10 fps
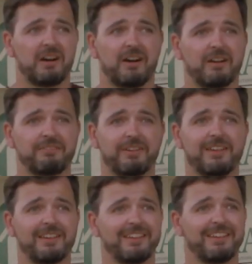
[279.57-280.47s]
I've
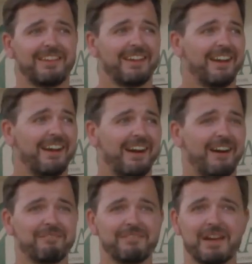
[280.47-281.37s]

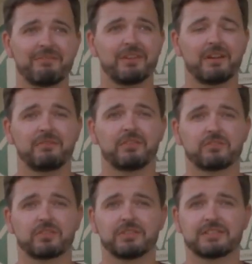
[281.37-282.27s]
I've never known
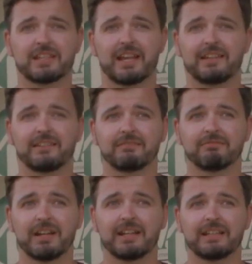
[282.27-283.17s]
such a good setting,
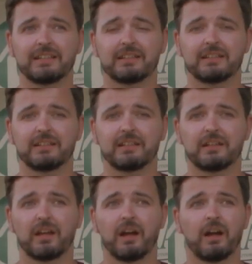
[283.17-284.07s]
really,
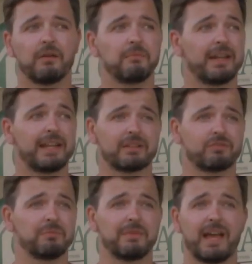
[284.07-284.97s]
um, and that's
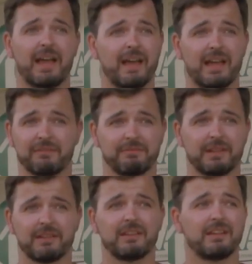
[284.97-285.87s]
from
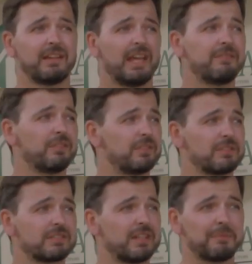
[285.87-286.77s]
anything. Even
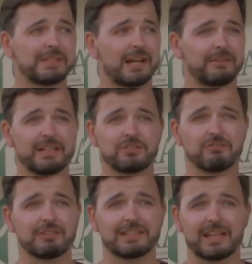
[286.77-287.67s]
just coming down here
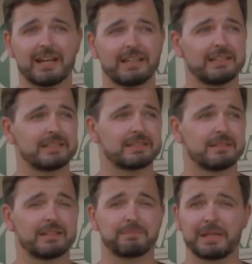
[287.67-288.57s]
during the day, it's,
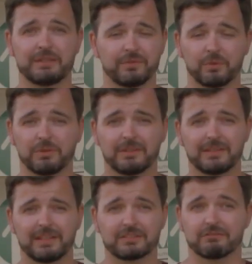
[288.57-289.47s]
it's peaceful,
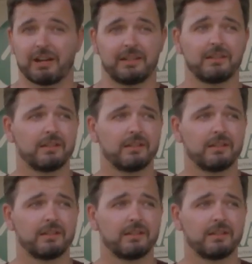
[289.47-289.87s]
it's great.